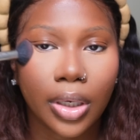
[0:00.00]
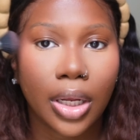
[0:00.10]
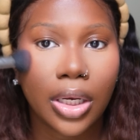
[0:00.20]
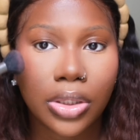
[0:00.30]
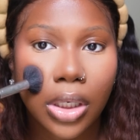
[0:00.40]

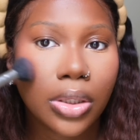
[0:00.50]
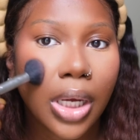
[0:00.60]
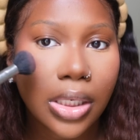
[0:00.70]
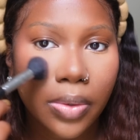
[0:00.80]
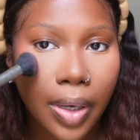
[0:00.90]
And as you
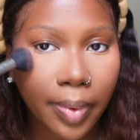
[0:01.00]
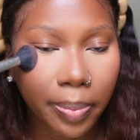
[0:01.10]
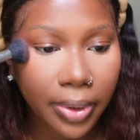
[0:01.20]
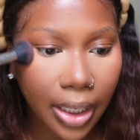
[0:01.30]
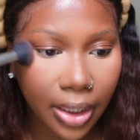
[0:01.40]
guys see, I'm
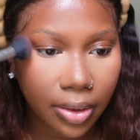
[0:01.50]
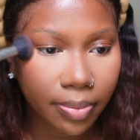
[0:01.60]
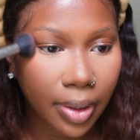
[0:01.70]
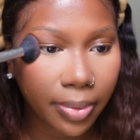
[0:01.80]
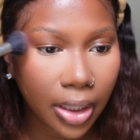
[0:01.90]
applying
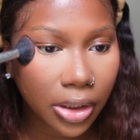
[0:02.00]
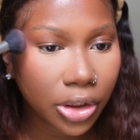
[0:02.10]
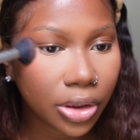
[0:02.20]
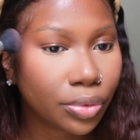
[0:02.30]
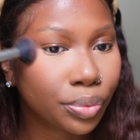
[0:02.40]
my
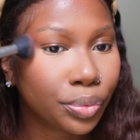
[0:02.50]
blush.